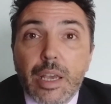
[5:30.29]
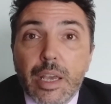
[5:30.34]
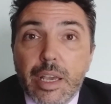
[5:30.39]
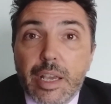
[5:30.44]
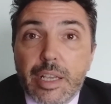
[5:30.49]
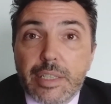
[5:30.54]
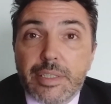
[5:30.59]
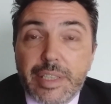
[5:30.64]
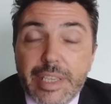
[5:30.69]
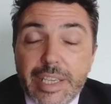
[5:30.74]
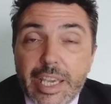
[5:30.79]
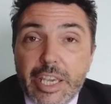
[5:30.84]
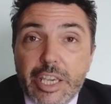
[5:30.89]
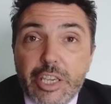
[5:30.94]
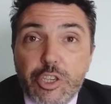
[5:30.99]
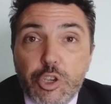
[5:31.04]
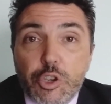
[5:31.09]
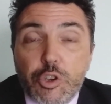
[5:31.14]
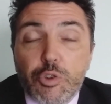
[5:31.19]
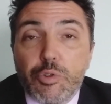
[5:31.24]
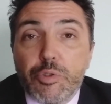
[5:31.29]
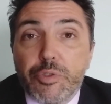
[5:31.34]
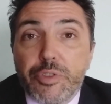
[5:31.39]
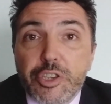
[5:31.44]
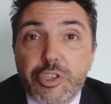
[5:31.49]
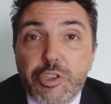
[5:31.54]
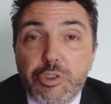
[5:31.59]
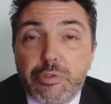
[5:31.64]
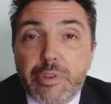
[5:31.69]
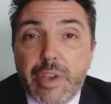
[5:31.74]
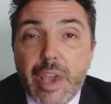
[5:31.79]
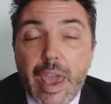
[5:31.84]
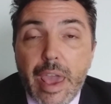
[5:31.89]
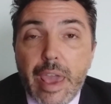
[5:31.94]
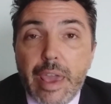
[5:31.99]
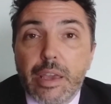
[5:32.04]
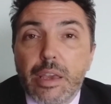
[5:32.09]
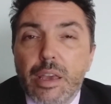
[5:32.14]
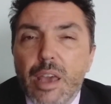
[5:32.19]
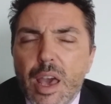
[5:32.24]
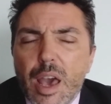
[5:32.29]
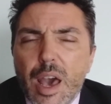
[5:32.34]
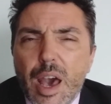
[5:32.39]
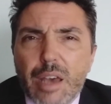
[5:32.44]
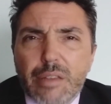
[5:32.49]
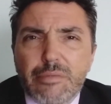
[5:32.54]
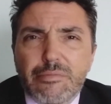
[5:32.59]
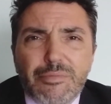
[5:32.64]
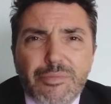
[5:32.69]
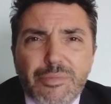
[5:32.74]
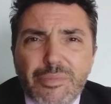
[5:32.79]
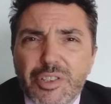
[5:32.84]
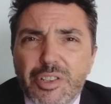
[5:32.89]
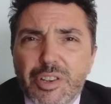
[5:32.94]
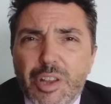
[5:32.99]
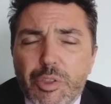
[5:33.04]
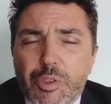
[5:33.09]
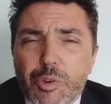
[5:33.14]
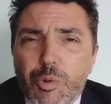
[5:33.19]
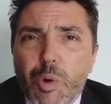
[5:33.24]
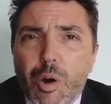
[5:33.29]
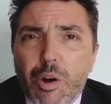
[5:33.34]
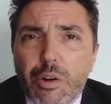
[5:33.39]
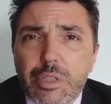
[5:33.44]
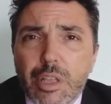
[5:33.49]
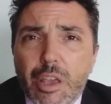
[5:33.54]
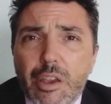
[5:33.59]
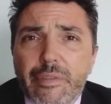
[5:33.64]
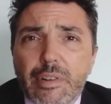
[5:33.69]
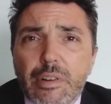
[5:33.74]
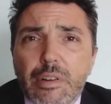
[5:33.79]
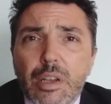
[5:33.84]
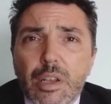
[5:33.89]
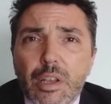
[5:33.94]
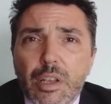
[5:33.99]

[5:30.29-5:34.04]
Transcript: it's the EU, the UK, and, you know, the world over.